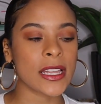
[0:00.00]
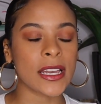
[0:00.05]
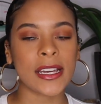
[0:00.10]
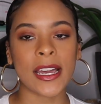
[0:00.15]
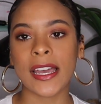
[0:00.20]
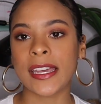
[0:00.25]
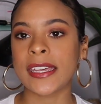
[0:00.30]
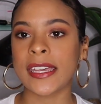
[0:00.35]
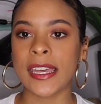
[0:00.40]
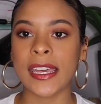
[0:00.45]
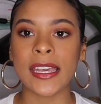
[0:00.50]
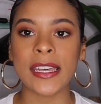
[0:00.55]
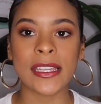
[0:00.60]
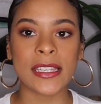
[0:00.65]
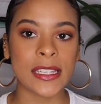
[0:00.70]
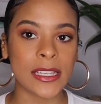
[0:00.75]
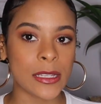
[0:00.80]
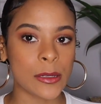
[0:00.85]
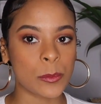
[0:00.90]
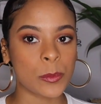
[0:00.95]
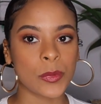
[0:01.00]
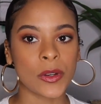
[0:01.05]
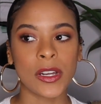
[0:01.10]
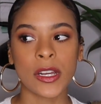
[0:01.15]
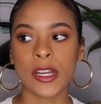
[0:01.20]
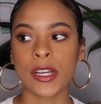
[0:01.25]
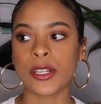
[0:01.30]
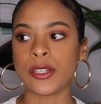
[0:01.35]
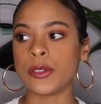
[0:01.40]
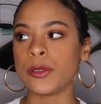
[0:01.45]
Like, I can't keep
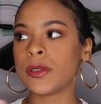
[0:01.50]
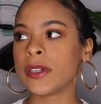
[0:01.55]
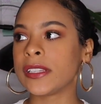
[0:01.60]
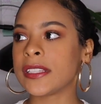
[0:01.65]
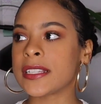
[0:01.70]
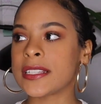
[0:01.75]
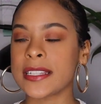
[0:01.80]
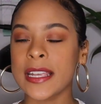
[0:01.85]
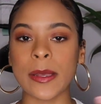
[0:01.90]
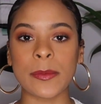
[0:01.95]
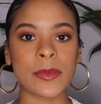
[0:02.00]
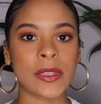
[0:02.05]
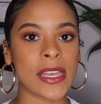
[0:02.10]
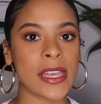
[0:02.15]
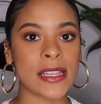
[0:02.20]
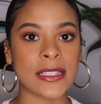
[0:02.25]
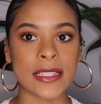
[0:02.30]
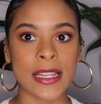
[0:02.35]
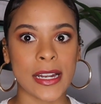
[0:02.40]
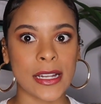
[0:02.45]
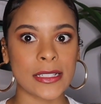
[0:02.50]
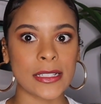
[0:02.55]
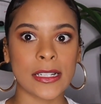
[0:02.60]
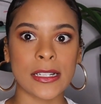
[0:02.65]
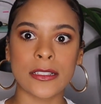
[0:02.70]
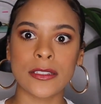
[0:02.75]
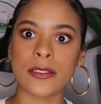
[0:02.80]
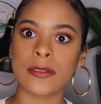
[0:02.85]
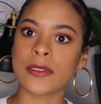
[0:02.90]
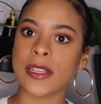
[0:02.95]
doing the same things that I
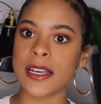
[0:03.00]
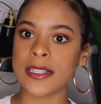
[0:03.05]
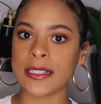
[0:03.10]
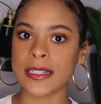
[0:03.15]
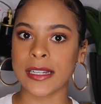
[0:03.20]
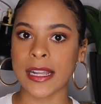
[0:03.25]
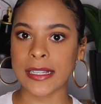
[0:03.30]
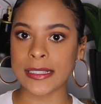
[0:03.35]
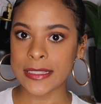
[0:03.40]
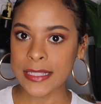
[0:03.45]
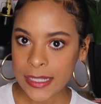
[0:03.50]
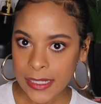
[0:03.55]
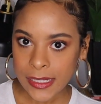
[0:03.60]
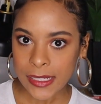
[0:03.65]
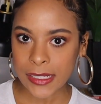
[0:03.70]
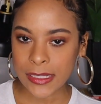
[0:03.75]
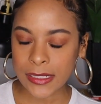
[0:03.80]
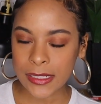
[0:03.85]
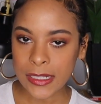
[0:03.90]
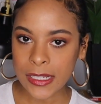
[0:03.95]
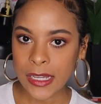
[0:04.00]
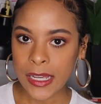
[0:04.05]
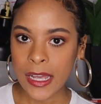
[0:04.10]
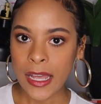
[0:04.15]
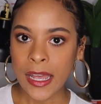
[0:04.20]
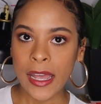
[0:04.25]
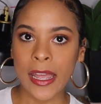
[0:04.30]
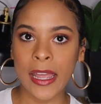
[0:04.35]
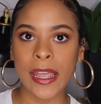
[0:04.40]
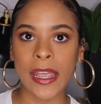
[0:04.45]
did in 2019
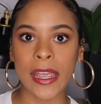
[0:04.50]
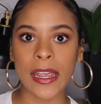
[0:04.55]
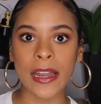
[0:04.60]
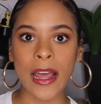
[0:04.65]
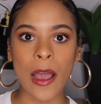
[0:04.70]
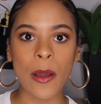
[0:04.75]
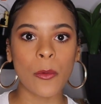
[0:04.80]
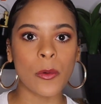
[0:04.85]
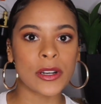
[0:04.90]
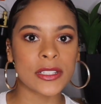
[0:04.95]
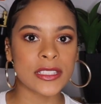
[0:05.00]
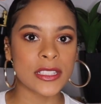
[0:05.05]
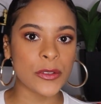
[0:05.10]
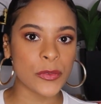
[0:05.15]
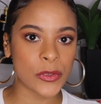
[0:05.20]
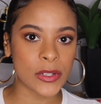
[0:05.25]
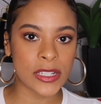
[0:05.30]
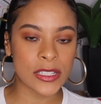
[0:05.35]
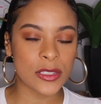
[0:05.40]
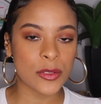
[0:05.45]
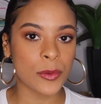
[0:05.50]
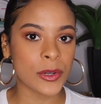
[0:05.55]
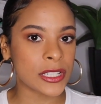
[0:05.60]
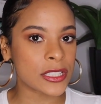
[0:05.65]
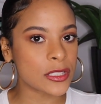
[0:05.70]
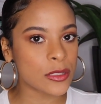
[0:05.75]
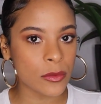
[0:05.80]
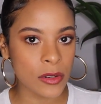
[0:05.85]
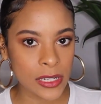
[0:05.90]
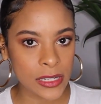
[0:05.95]
and I want different in
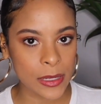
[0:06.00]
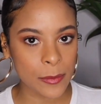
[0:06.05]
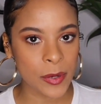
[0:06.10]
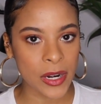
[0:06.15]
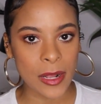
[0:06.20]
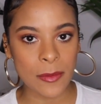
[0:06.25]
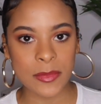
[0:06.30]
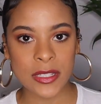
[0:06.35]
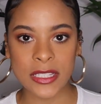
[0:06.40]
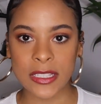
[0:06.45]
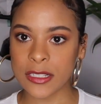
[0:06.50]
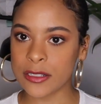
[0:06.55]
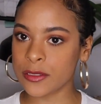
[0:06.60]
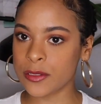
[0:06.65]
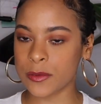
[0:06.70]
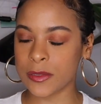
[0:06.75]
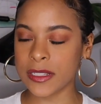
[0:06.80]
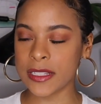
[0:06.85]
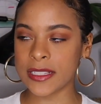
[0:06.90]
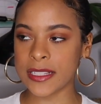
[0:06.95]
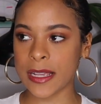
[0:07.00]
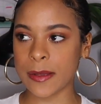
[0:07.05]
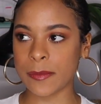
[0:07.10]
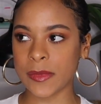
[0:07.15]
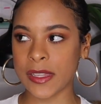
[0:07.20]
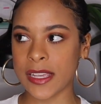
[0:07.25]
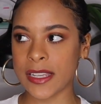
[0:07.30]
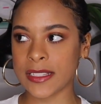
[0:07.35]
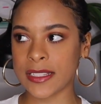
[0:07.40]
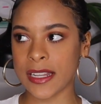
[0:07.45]
2020, but I'm still doing the
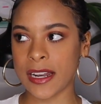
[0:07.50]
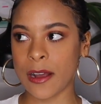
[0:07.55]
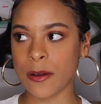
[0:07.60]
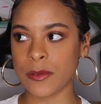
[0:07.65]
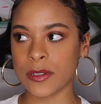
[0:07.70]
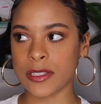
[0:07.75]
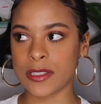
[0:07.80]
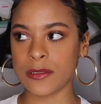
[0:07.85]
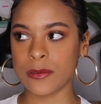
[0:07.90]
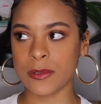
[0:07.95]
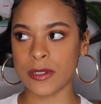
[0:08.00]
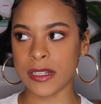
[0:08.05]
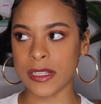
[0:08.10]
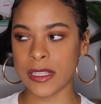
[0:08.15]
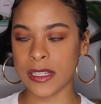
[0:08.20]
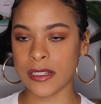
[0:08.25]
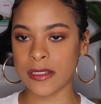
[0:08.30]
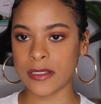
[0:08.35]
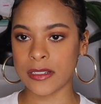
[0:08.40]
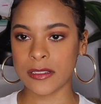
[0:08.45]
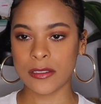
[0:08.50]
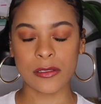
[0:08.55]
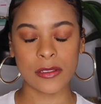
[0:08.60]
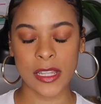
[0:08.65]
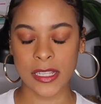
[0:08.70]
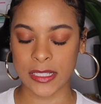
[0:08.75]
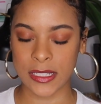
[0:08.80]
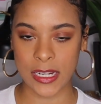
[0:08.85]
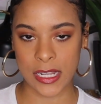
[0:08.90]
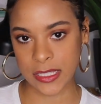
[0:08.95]
same things that I was doing in
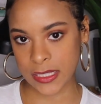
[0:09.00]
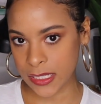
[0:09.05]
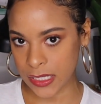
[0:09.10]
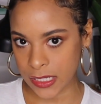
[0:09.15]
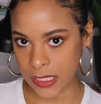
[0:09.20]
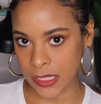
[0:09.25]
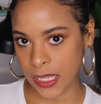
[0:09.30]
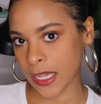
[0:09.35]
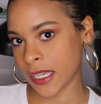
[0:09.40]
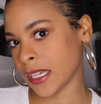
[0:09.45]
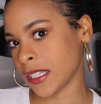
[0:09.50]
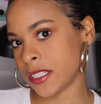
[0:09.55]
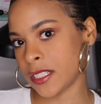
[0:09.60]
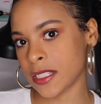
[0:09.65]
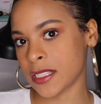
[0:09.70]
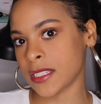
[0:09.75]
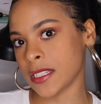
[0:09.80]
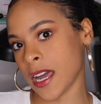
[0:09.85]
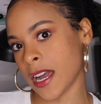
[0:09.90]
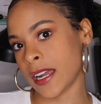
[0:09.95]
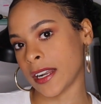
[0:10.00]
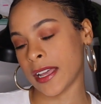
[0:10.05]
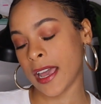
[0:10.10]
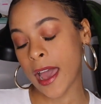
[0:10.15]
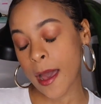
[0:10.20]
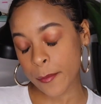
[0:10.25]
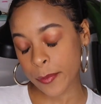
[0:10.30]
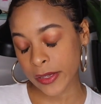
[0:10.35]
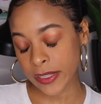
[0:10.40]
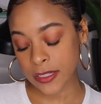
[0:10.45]
2019. Like, it's just not gonna
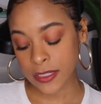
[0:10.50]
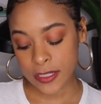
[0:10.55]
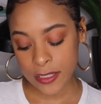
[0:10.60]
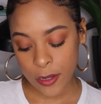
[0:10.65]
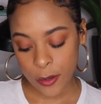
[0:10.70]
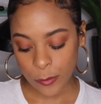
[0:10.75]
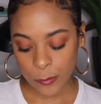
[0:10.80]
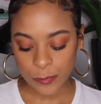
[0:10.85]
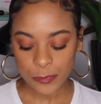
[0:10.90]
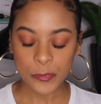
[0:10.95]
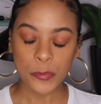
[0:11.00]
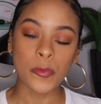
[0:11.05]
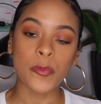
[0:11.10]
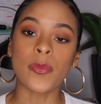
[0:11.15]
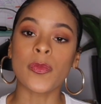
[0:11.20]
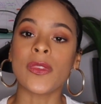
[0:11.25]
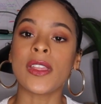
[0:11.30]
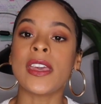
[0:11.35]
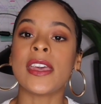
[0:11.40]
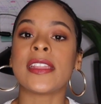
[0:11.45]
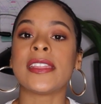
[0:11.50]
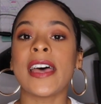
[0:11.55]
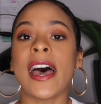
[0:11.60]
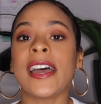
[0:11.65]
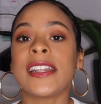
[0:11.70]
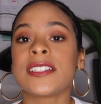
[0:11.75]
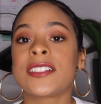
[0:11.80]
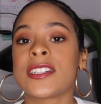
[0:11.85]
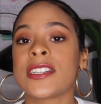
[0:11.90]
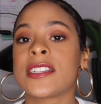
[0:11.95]
happen. So
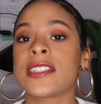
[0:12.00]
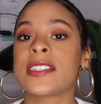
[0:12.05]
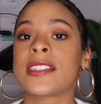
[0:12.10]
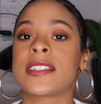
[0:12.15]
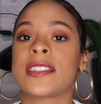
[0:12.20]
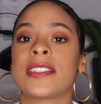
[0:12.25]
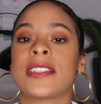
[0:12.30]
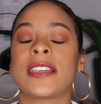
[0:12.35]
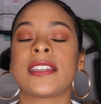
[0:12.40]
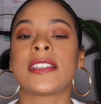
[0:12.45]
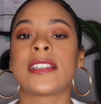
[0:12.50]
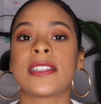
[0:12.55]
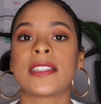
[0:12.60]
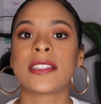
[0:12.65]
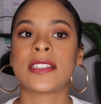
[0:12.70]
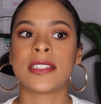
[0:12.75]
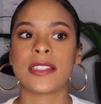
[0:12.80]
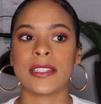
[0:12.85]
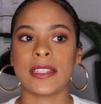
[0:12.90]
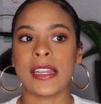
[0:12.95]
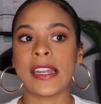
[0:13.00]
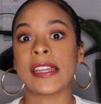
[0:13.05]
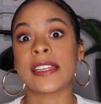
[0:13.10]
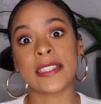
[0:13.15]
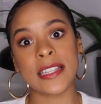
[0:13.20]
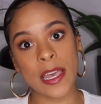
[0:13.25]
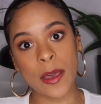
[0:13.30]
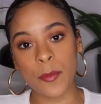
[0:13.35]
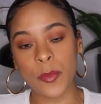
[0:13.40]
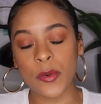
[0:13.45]
that just is an
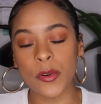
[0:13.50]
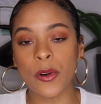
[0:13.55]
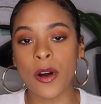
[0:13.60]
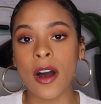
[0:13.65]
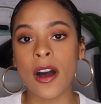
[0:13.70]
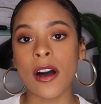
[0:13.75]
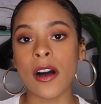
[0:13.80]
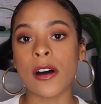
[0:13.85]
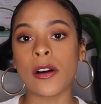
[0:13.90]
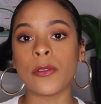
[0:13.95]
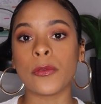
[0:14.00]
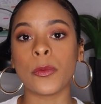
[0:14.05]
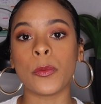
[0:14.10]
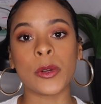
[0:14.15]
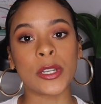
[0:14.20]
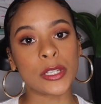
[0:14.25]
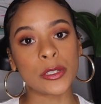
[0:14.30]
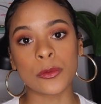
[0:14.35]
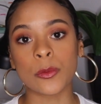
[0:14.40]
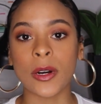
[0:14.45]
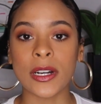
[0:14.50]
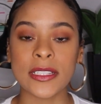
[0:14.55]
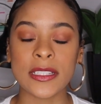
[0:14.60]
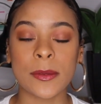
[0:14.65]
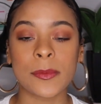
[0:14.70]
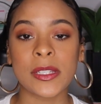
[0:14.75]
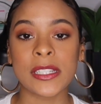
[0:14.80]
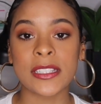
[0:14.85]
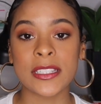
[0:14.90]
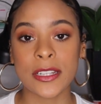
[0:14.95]
example of when you want
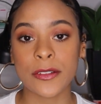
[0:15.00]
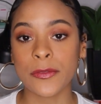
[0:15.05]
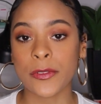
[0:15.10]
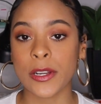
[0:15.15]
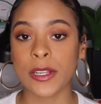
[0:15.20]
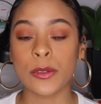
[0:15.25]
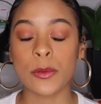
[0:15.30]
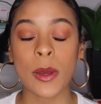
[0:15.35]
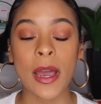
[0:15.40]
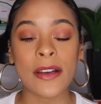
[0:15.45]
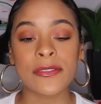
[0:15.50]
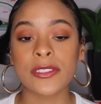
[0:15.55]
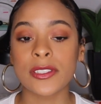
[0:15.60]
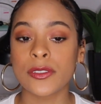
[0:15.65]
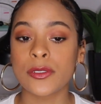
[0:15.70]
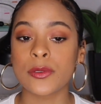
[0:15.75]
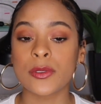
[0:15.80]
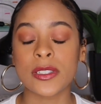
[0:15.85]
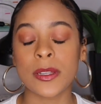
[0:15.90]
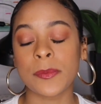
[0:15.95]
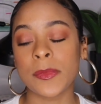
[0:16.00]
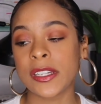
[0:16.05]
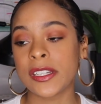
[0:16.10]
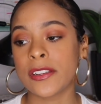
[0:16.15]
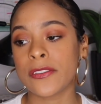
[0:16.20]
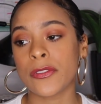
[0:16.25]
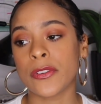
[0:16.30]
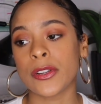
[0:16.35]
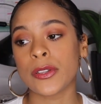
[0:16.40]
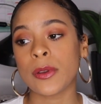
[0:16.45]
something different, you have to do
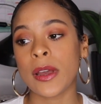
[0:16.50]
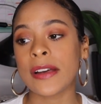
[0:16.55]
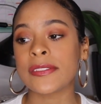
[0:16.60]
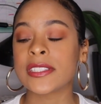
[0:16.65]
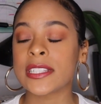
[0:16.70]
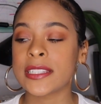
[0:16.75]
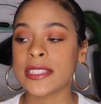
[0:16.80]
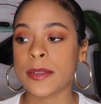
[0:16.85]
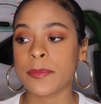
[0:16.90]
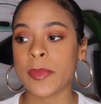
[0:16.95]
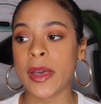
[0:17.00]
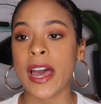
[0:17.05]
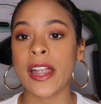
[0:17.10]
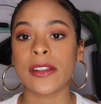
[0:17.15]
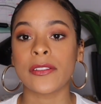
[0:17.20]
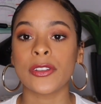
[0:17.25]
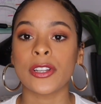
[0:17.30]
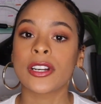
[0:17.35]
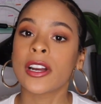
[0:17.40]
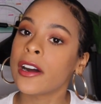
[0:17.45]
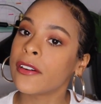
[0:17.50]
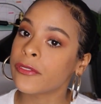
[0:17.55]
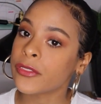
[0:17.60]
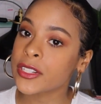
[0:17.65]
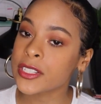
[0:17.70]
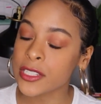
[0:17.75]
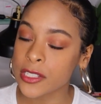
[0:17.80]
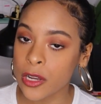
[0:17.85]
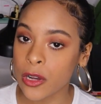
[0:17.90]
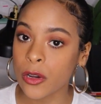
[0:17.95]
something different. You have to step out of your
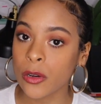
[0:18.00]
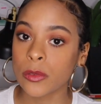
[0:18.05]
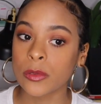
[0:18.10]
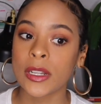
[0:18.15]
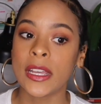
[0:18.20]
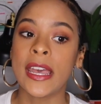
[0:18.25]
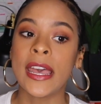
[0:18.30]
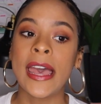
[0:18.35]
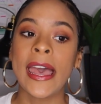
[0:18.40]
comfort zone